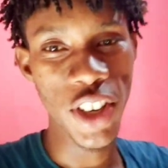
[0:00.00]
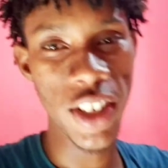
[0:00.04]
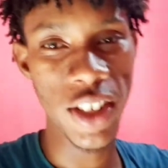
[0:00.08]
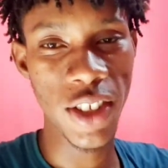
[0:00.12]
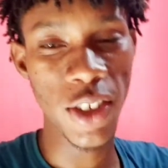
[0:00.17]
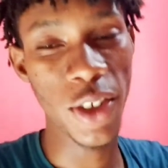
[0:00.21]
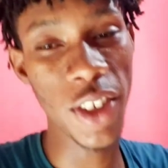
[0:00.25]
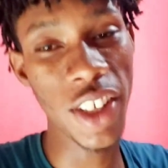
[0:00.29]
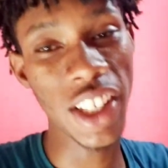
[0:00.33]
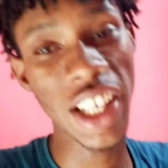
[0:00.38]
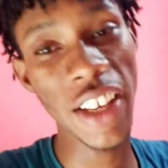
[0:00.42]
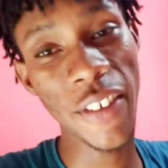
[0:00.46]
you
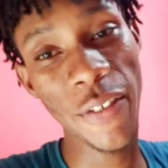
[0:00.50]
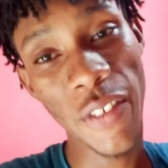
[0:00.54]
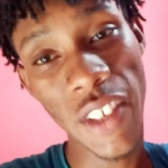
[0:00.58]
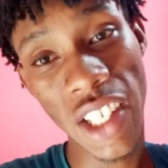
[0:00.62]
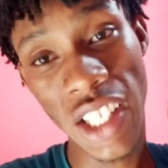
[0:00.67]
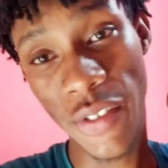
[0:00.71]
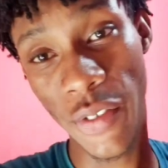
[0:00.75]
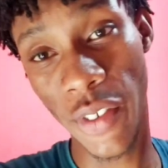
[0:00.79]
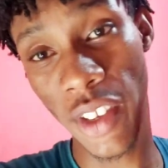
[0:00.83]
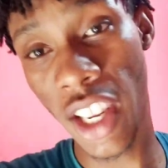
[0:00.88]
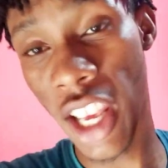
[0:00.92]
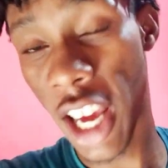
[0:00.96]
want to give this
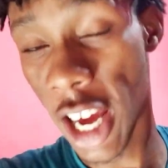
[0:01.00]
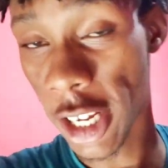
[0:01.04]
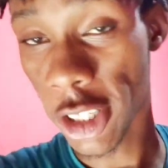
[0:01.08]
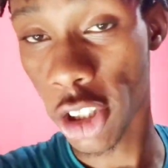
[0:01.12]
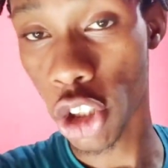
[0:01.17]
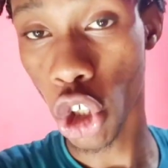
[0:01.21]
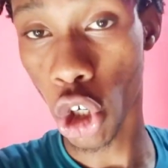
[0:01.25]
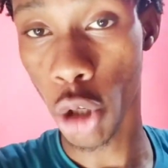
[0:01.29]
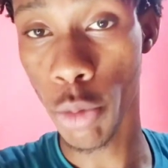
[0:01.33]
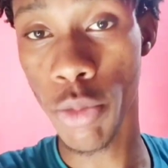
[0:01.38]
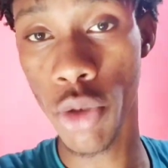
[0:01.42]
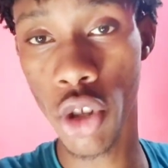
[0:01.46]
video a
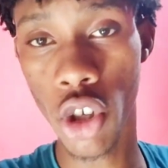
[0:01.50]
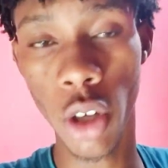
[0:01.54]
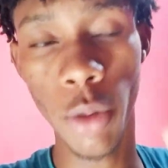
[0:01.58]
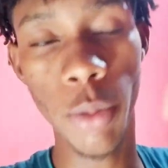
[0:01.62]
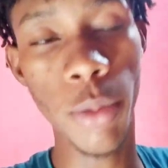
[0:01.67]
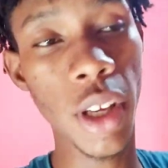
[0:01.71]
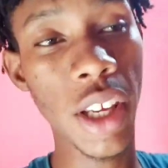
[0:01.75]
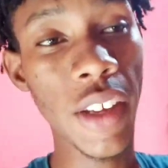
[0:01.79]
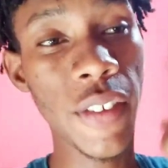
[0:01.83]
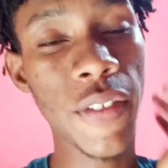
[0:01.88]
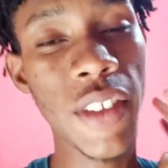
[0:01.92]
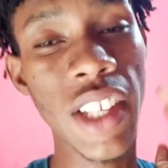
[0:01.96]
thumbs up
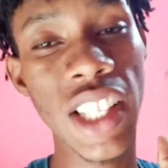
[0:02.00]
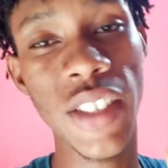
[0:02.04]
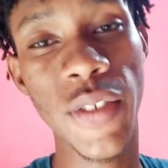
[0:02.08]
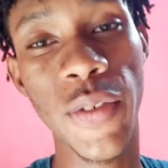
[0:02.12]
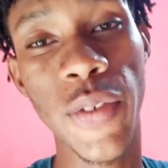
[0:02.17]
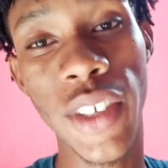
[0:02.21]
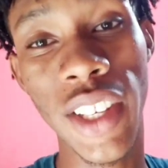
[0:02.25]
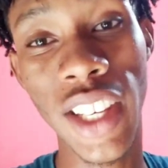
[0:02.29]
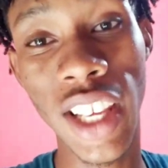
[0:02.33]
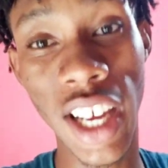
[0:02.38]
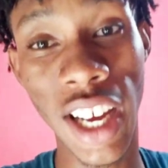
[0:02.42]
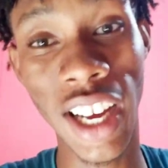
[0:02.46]
give this
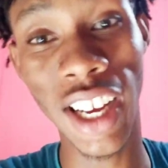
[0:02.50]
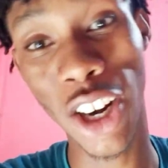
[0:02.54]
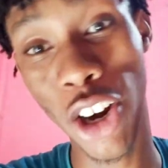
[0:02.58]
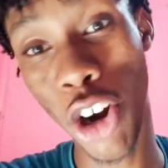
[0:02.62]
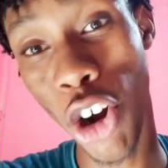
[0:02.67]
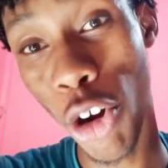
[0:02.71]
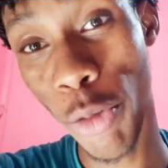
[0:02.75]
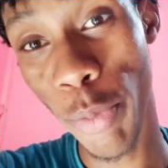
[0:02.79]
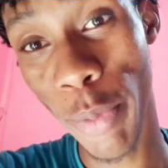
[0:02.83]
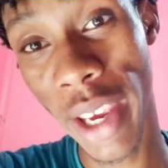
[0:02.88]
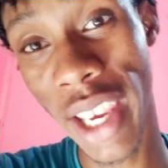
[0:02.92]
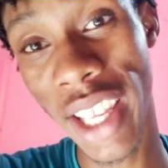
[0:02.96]
video a
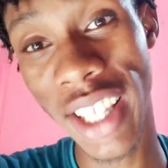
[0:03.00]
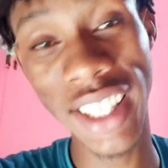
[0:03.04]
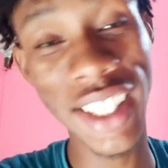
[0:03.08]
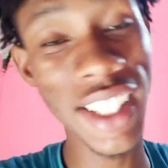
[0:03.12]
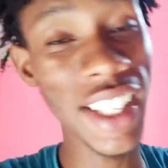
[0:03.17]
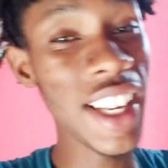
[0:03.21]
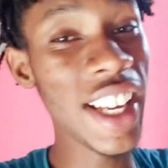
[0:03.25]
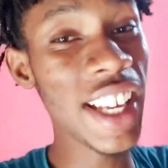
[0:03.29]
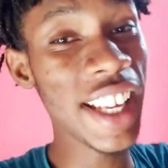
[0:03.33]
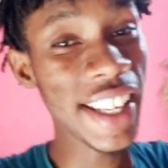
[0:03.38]
comment